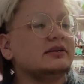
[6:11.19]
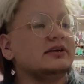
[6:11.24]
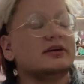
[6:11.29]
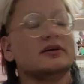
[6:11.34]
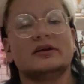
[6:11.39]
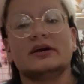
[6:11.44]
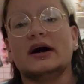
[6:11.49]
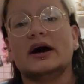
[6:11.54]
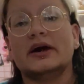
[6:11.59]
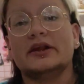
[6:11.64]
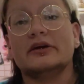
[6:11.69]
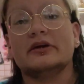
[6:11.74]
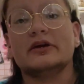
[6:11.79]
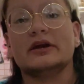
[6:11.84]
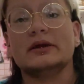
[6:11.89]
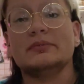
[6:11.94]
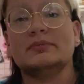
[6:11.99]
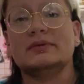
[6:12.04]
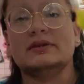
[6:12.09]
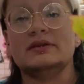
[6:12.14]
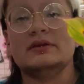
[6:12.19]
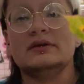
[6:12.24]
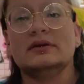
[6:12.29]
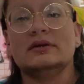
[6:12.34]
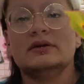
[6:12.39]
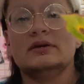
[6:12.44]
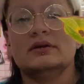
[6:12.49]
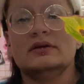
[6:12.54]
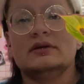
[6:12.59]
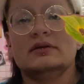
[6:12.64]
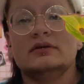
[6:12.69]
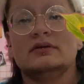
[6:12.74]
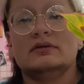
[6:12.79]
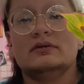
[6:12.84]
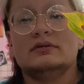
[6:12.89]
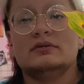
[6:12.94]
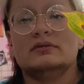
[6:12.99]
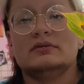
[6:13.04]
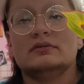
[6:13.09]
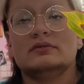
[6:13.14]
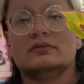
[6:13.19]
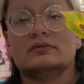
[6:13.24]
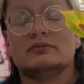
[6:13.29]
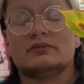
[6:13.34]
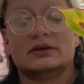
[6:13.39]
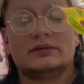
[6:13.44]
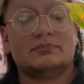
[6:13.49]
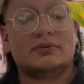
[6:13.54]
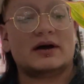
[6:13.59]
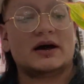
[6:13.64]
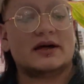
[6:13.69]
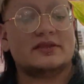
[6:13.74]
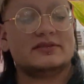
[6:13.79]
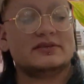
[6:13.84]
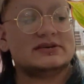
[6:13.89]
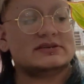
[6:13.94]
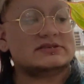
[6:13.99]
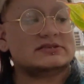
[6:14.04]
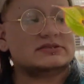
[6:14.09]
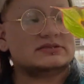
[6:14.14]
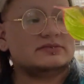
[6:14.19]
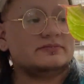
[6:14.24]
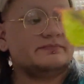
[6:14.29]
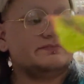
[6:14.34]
Dear God, hurry up and repot these.